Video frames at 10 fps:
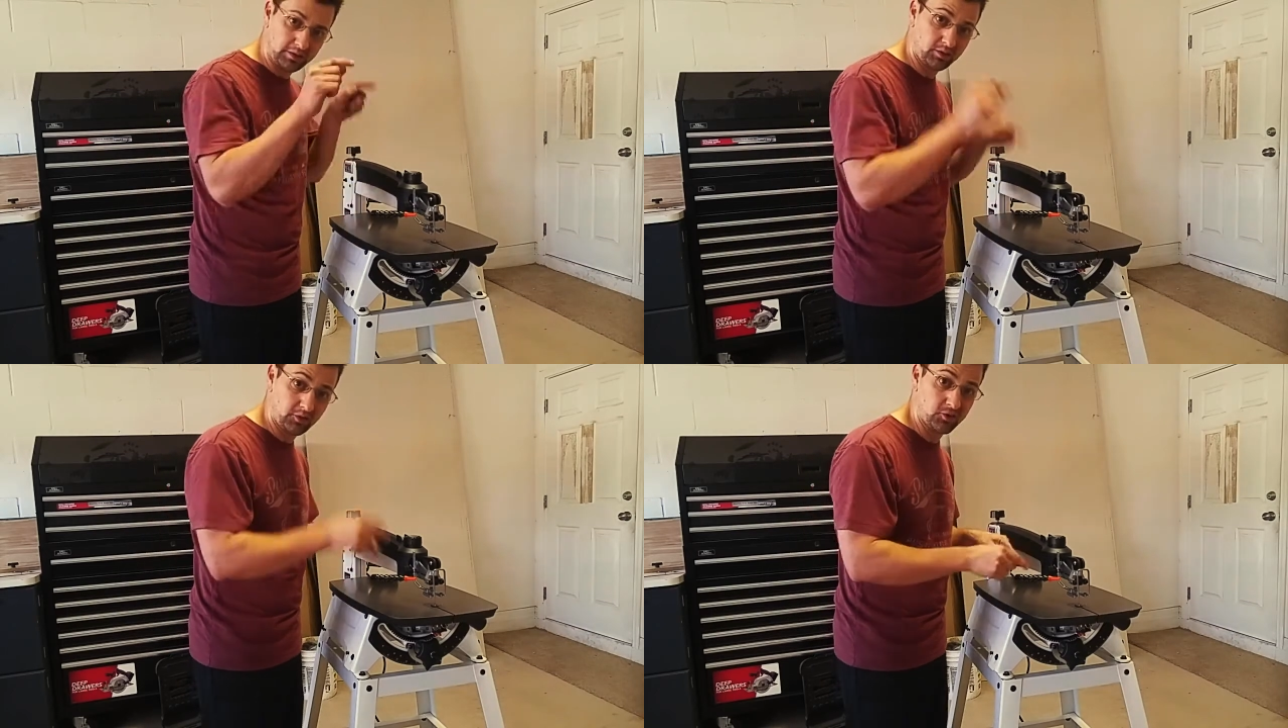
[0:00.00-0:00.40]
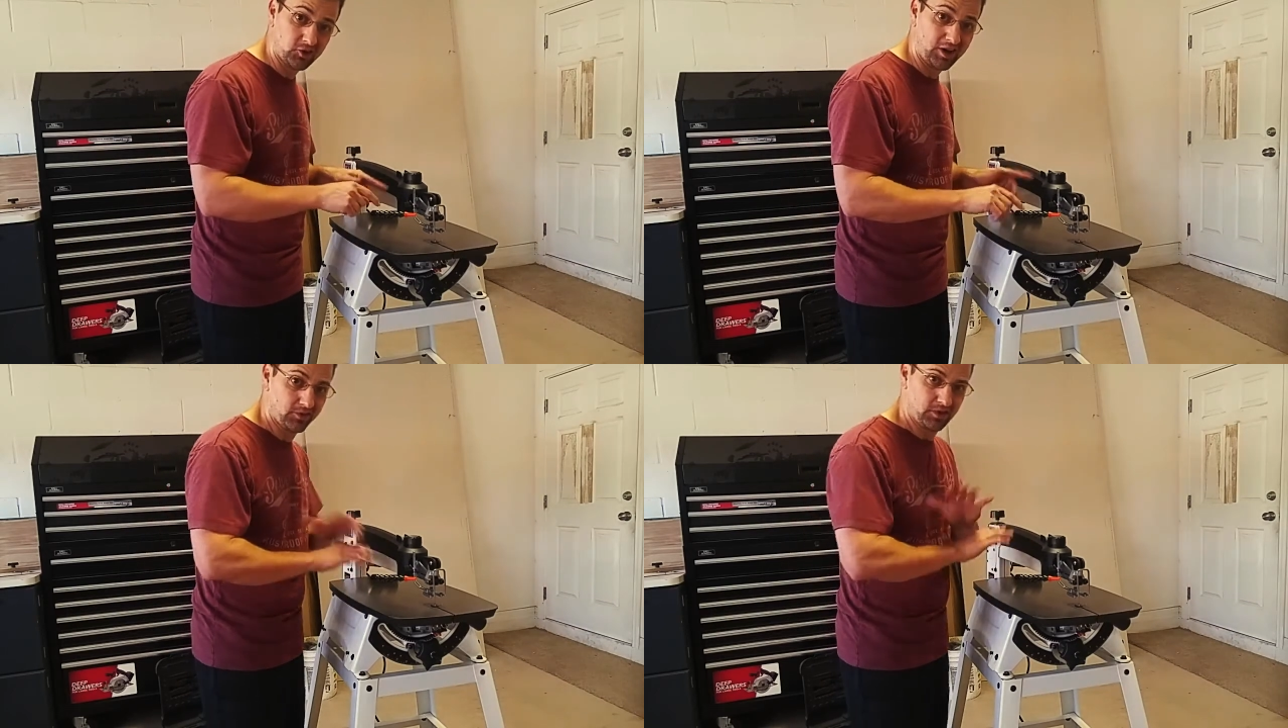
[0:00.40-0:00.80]
and on the
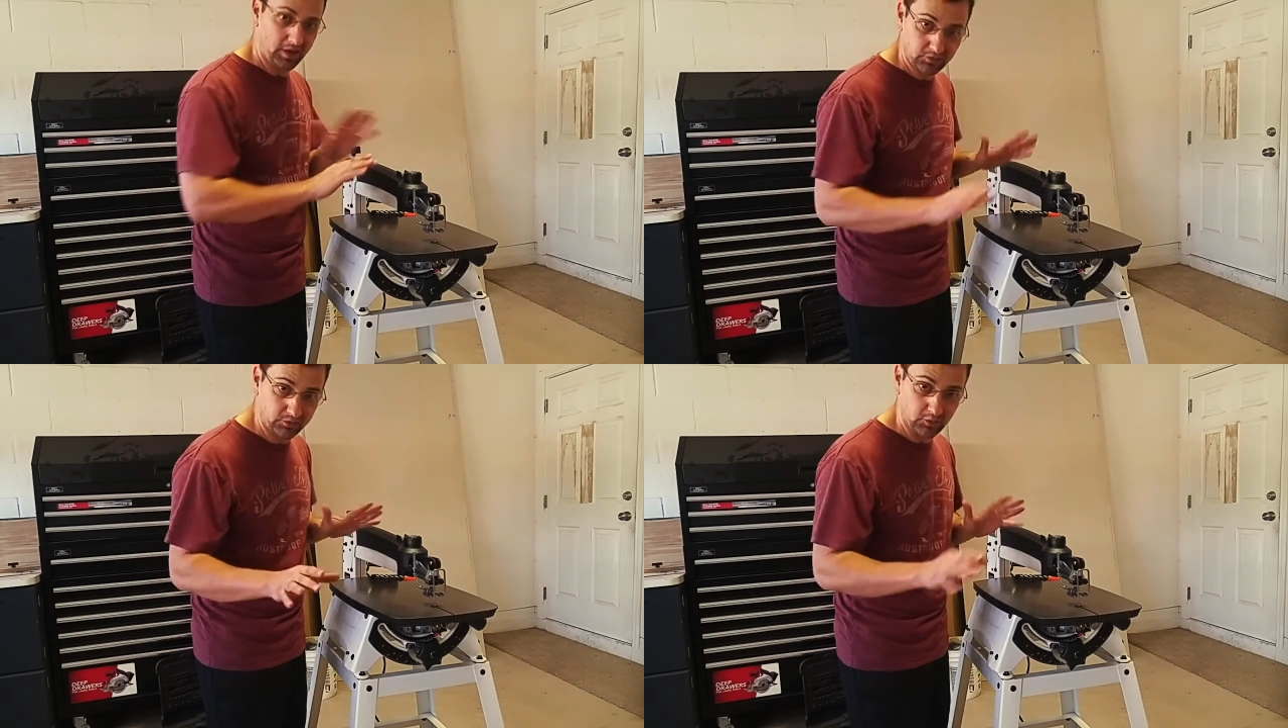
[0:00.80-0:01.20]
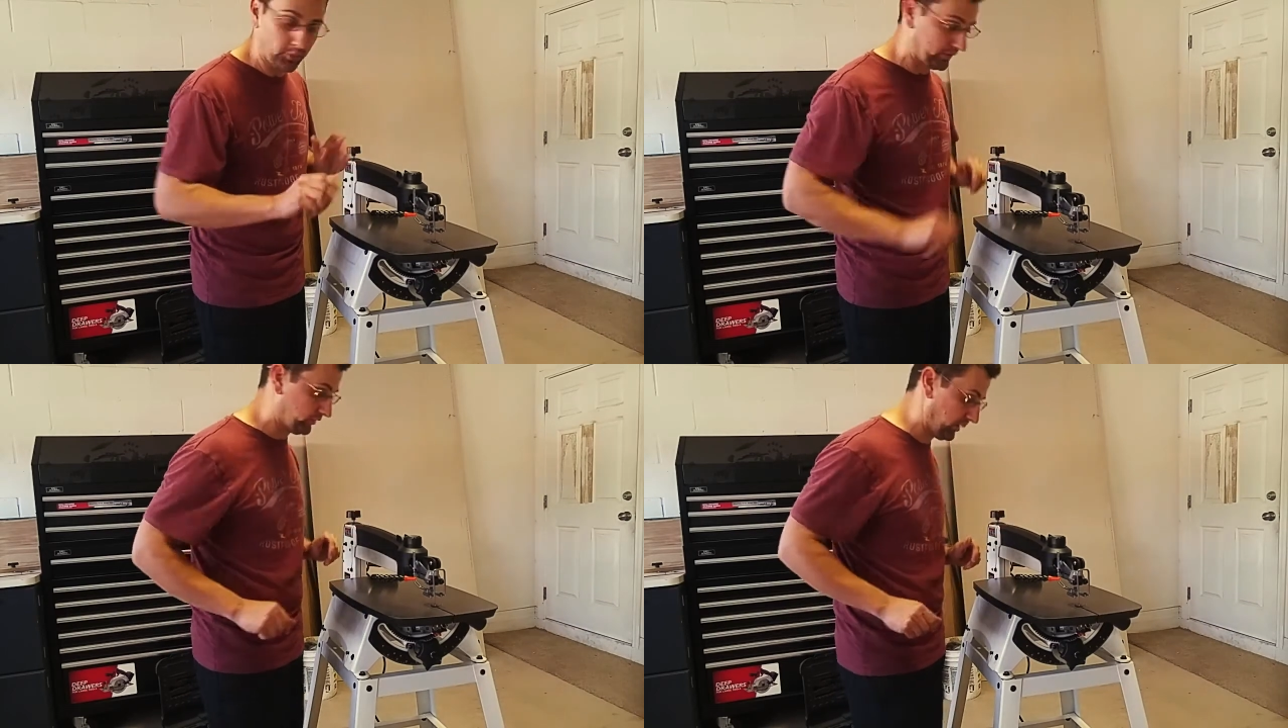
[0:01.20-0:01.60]
Jet, that's
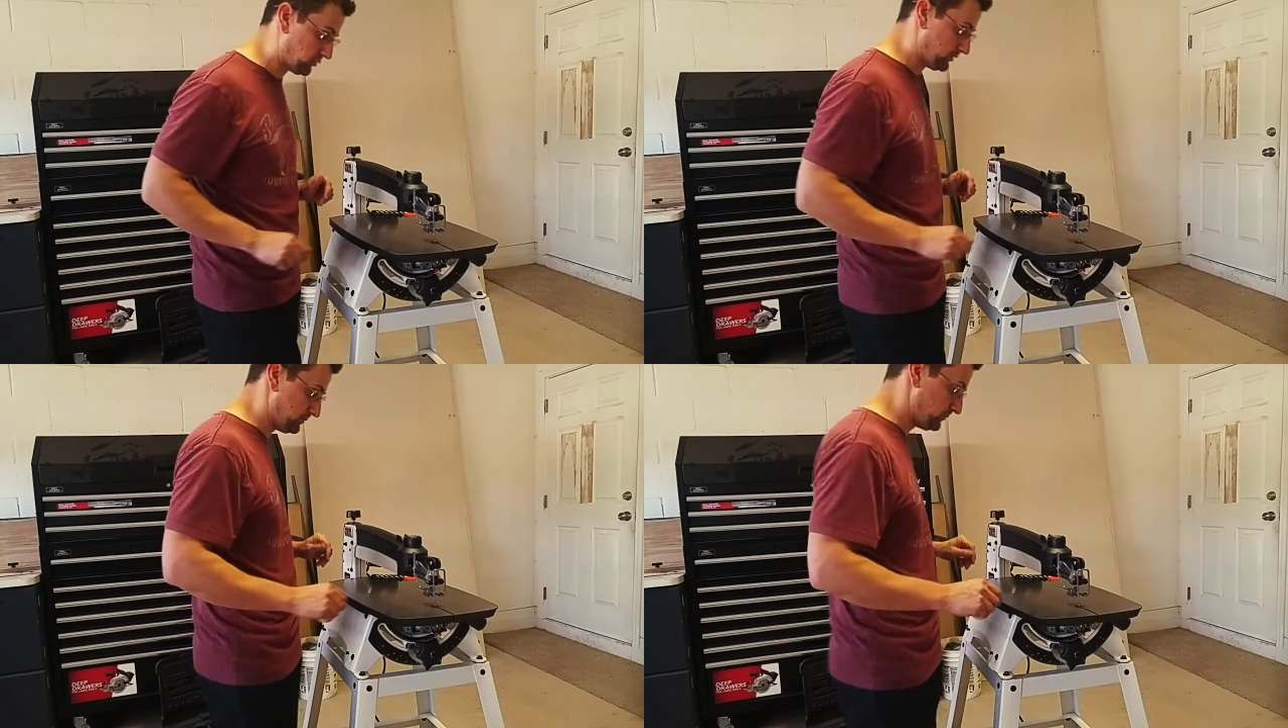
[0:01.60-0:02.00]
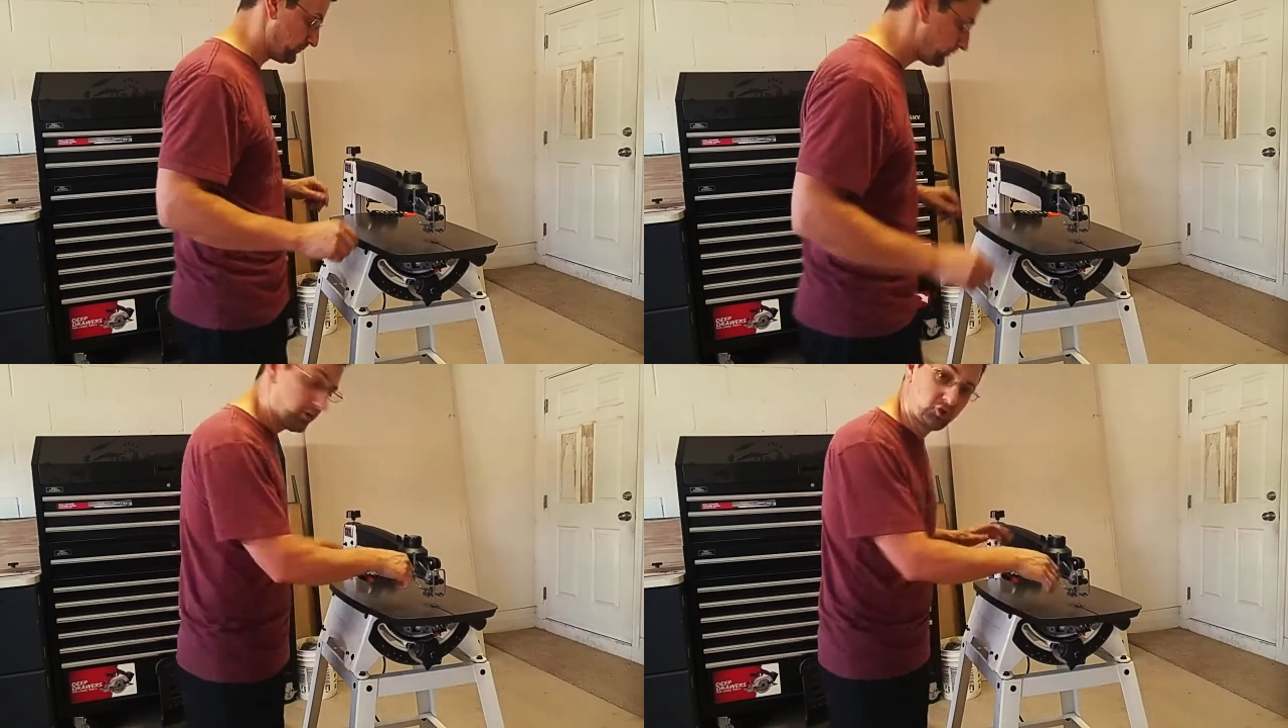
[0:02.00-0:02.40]
no exception.
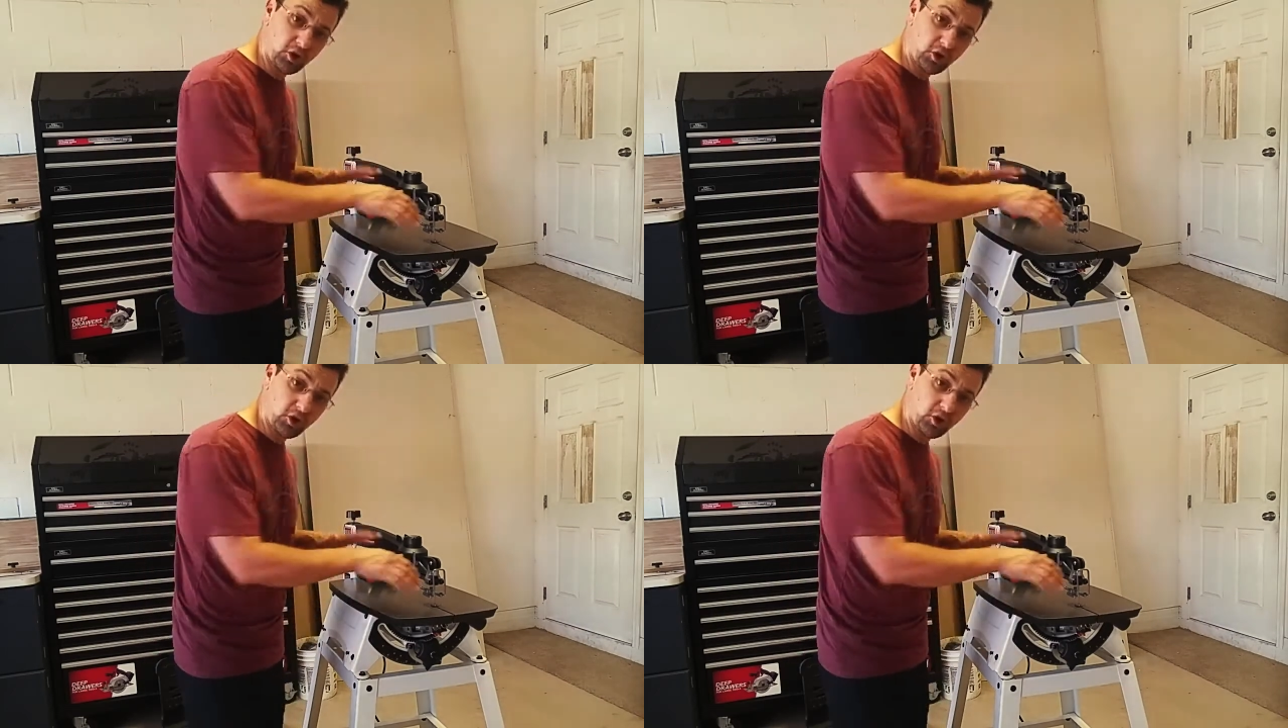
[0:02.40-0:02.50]
The